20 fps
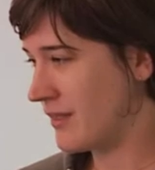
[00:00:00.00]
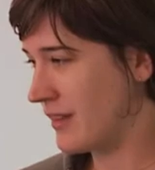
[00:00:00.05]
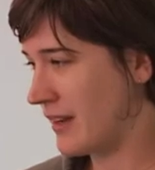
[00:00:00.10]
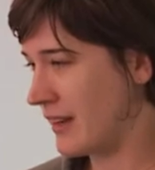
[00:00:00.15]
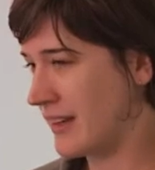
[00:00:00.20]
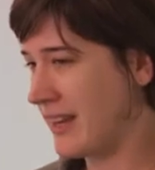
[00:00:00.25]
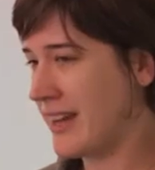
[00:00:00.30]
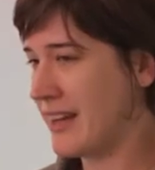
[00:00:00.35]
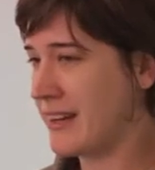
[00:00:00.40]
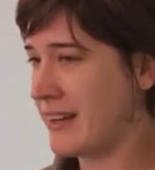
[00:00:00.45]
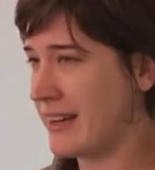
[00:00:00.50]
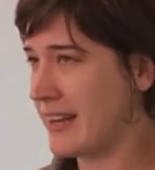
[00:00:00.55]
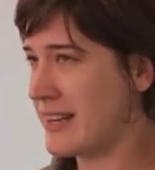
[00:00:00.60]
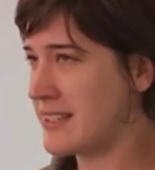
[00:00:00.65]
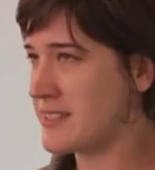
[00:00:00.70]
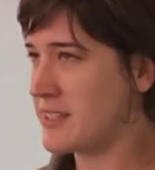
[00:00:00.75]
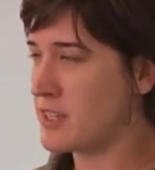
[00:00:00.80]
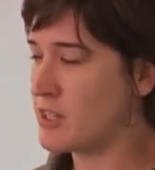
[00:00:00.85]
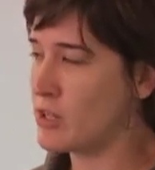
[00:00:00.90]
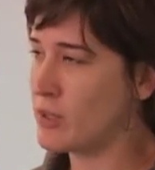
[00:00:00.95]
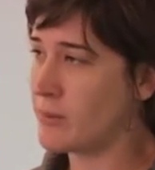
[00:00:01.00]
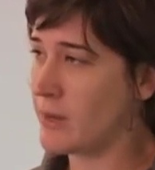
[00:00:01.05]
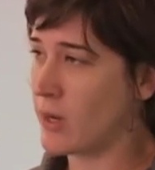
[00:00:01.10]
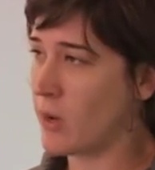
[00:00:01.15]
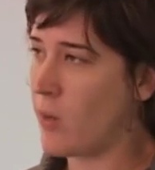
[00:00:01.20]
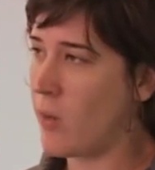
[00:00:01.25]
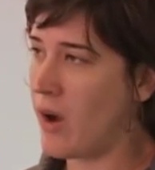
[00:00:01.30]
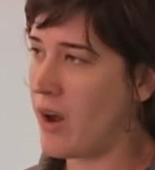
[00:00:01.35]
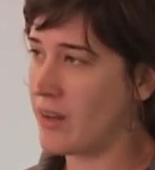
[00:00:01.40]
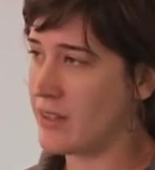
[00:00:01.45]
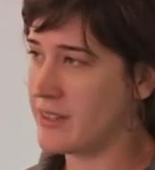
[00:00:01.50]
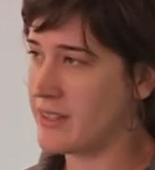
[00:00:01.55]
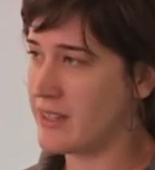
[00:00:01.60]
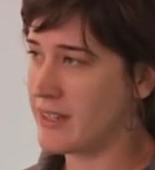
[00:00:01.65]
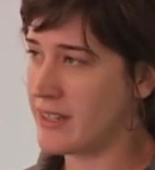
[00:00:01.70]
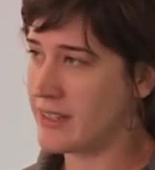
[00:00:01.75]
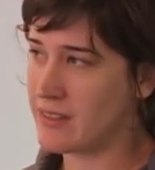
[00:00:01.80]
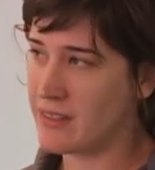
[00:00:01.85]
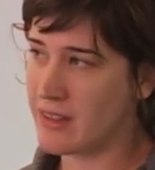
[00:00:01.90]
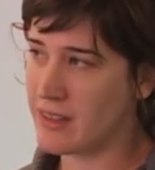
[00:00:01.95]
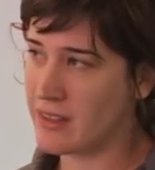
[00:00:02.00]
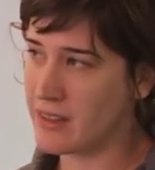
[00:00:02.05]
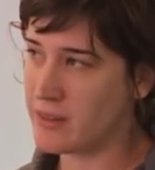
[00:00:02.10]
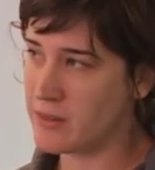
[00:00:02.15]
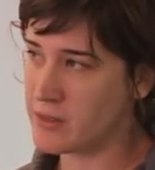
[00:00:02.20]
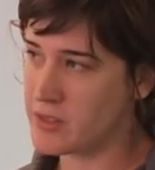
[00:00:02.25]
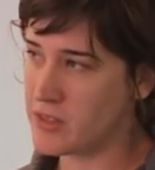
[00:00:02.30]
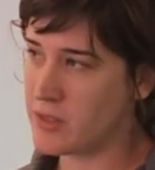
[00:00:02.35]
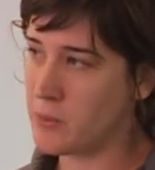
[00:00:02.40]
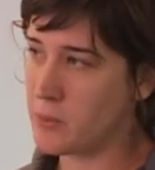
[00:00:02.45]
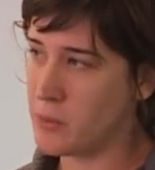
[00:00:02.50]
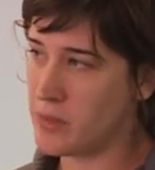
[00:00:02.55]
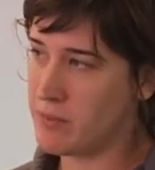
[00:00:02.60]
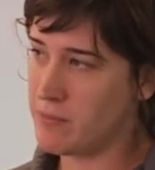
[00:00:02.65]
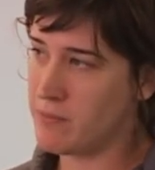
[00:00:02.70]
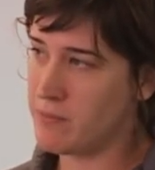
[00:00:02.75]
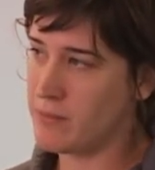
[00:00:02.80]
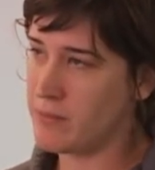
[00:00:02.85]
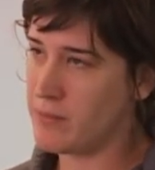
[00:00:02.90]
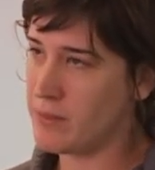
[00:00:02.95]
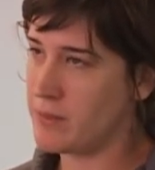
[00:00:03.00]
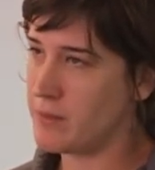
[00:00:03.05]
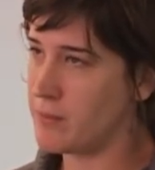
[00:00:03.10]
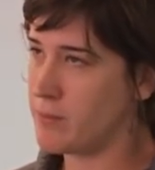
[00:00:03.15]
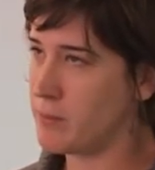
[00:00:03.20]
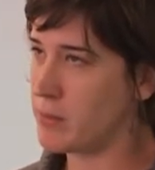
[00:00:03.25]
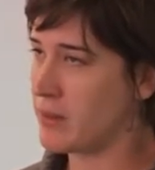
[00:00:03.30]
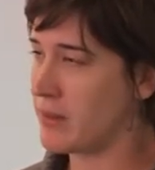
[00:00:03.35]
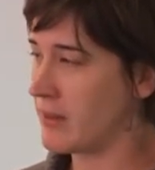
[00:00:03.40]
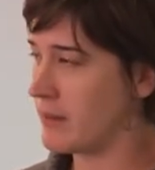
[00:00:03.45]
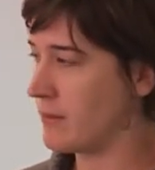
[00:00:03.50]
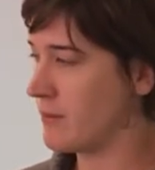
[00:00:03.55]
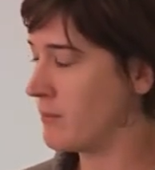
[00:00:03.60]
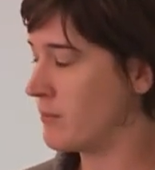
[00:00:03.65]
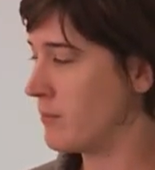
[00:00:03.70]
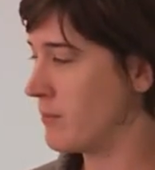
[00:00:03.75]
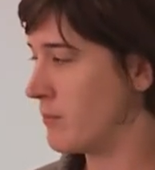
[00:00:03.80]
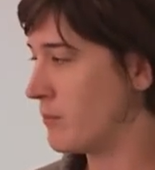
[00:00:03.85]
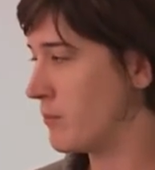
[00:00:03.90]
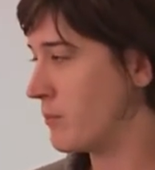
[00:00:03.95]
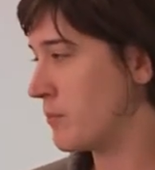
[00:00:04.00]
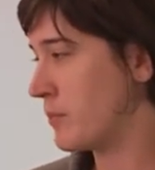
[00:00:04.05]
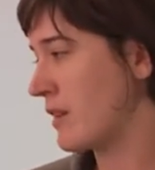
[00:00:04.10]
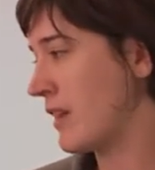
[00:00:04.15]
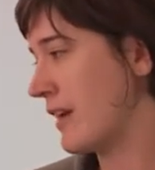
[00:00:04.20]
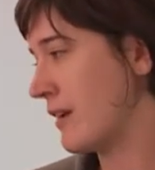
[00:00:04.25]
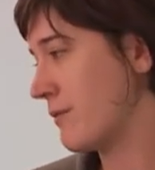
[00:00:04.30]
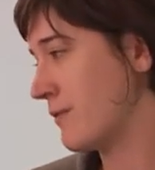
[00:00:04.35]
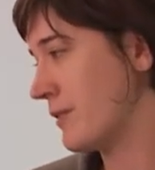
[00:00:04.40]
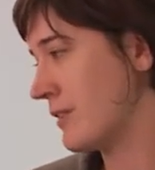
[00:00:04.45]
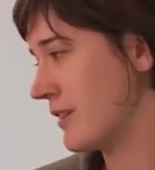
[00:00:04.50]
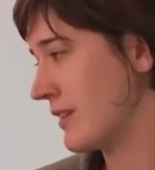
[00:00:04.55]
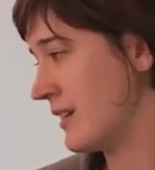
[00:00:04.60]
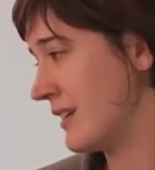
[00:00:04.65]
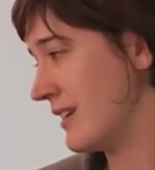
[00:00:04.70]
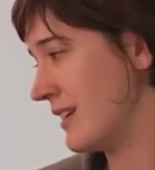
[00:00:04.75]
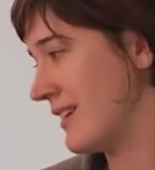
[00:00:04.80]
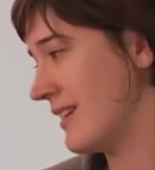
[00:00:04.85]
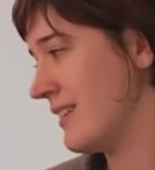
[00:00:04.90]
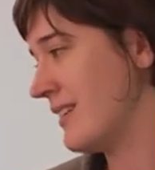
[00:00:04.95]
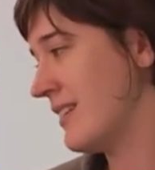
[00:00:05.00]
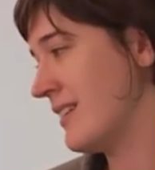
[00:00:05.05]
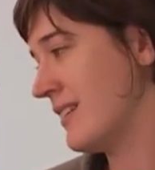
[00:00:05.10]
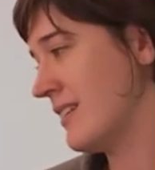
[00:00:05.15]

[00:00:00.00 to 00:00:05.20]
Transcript: again, I guess a human quality, and like someone playfully